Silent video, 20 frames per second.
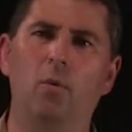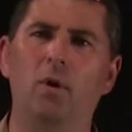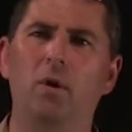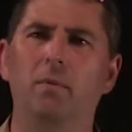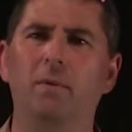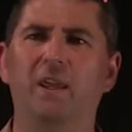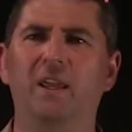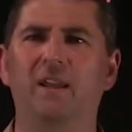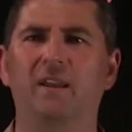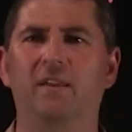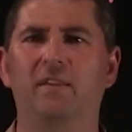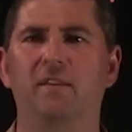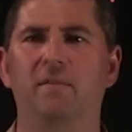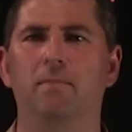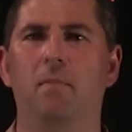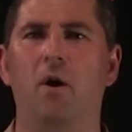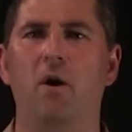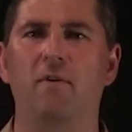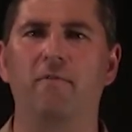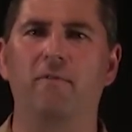where are we getting this
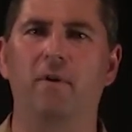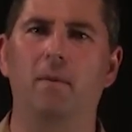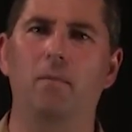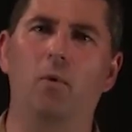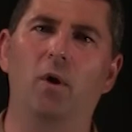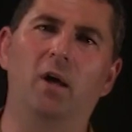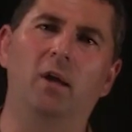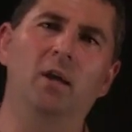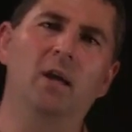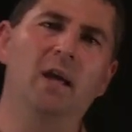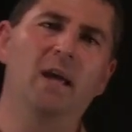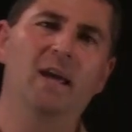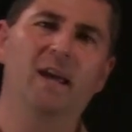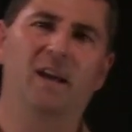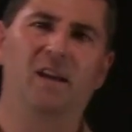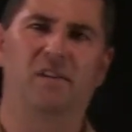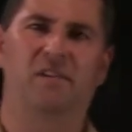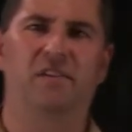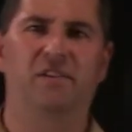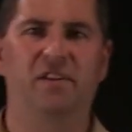bar from? Well,
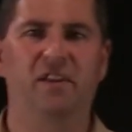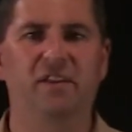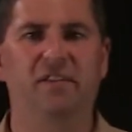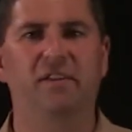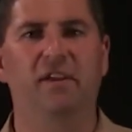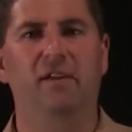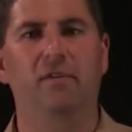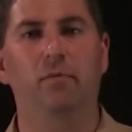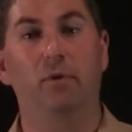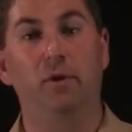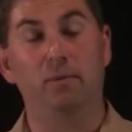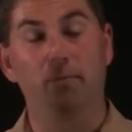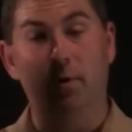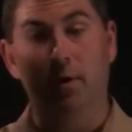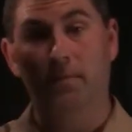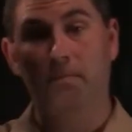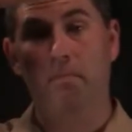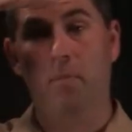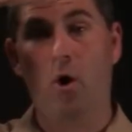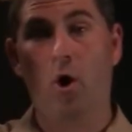in statistics, when you
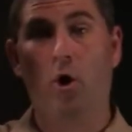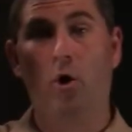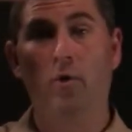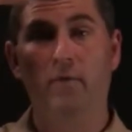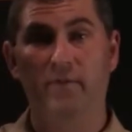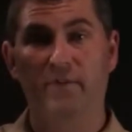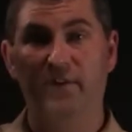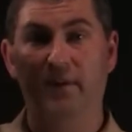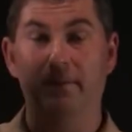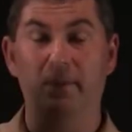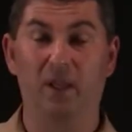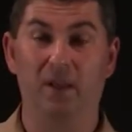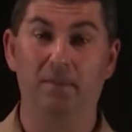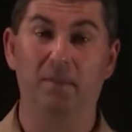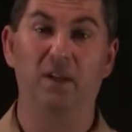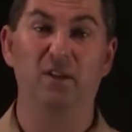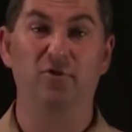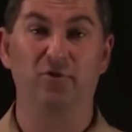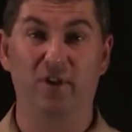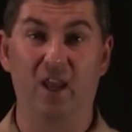put a bar over something, it
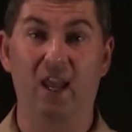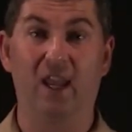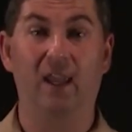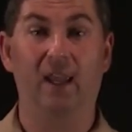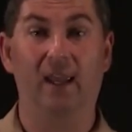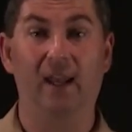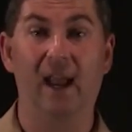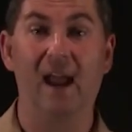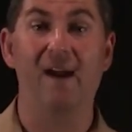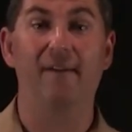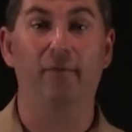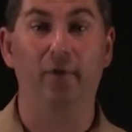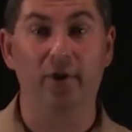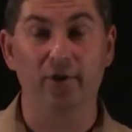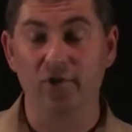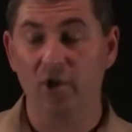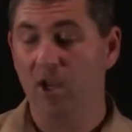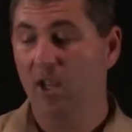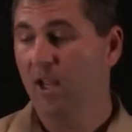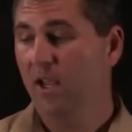means you're taking an
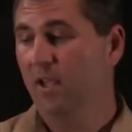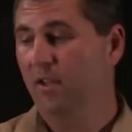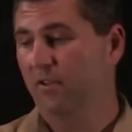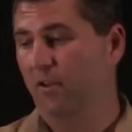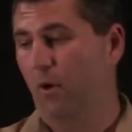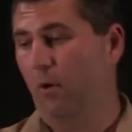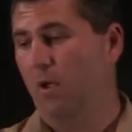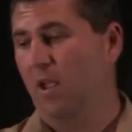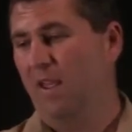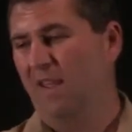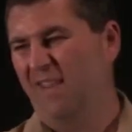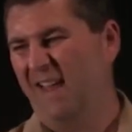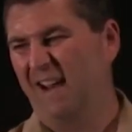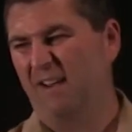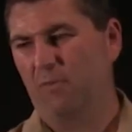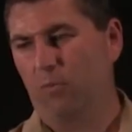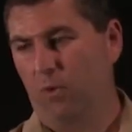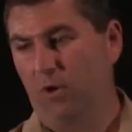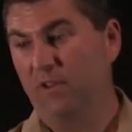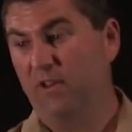average. So
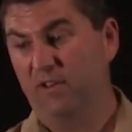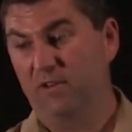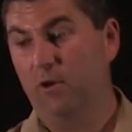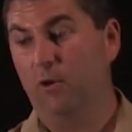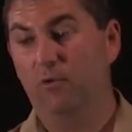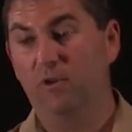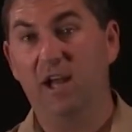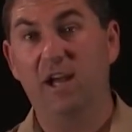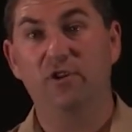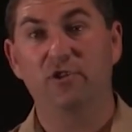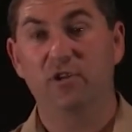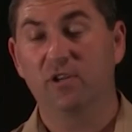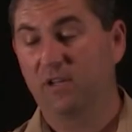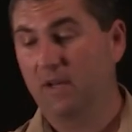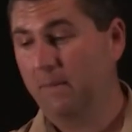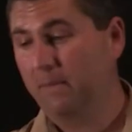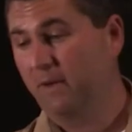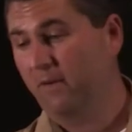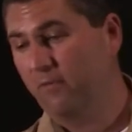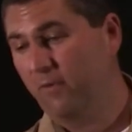that's where this notation is
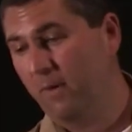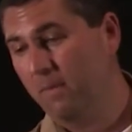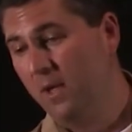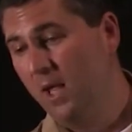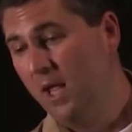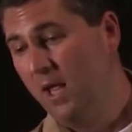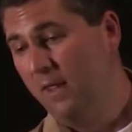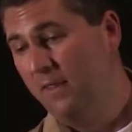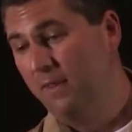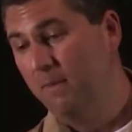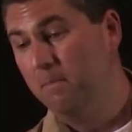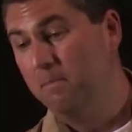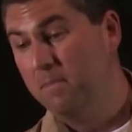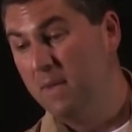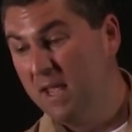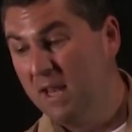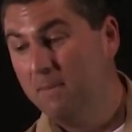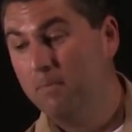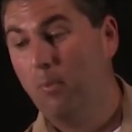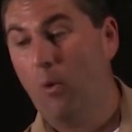coming from. The
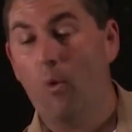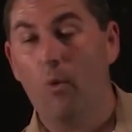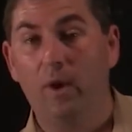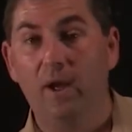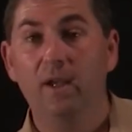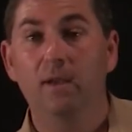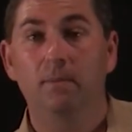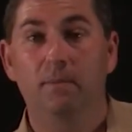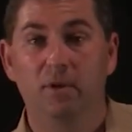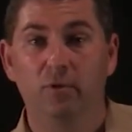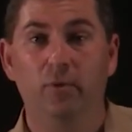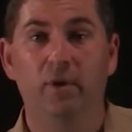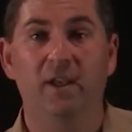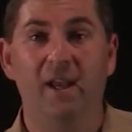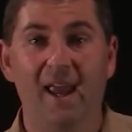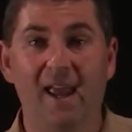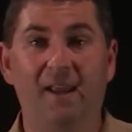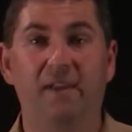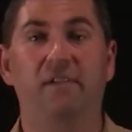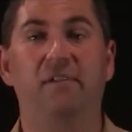midpoint between
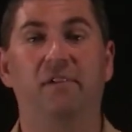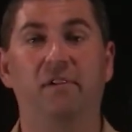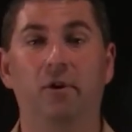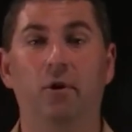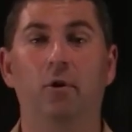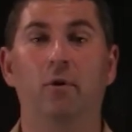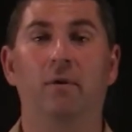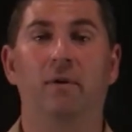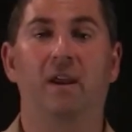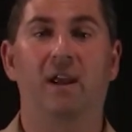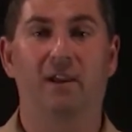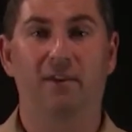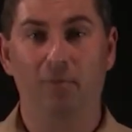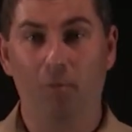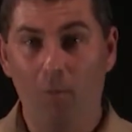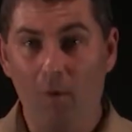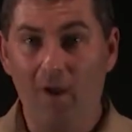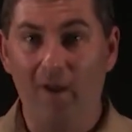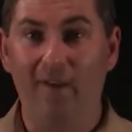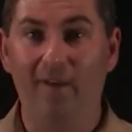x0 and
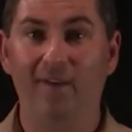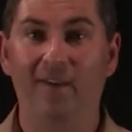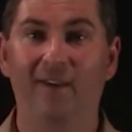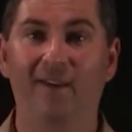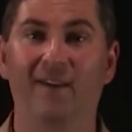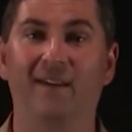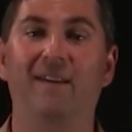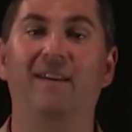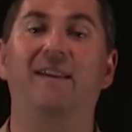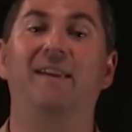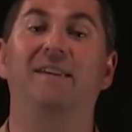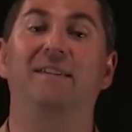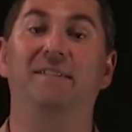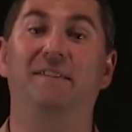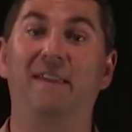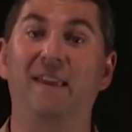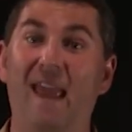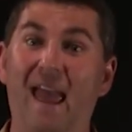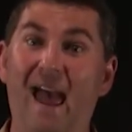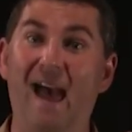x1 is
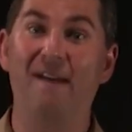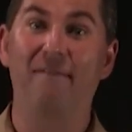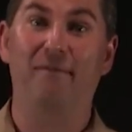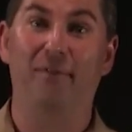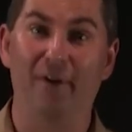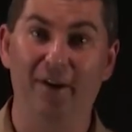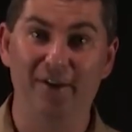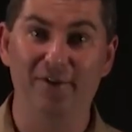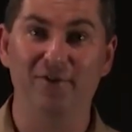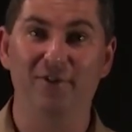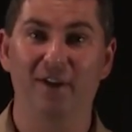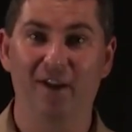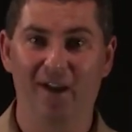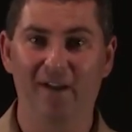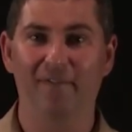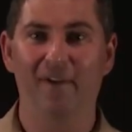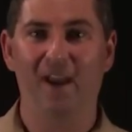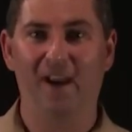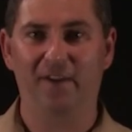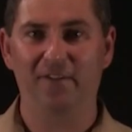the average
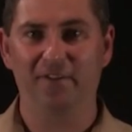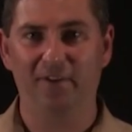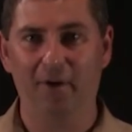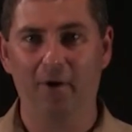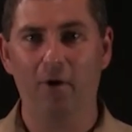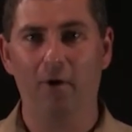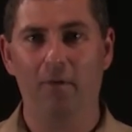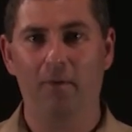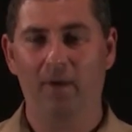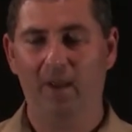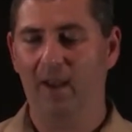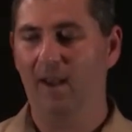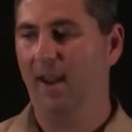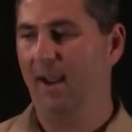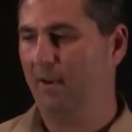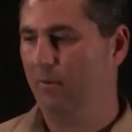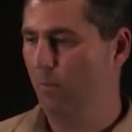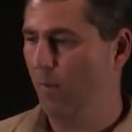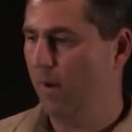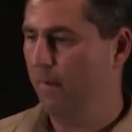of x0 and
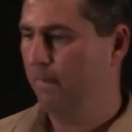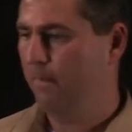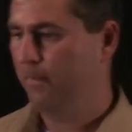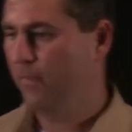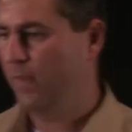x1.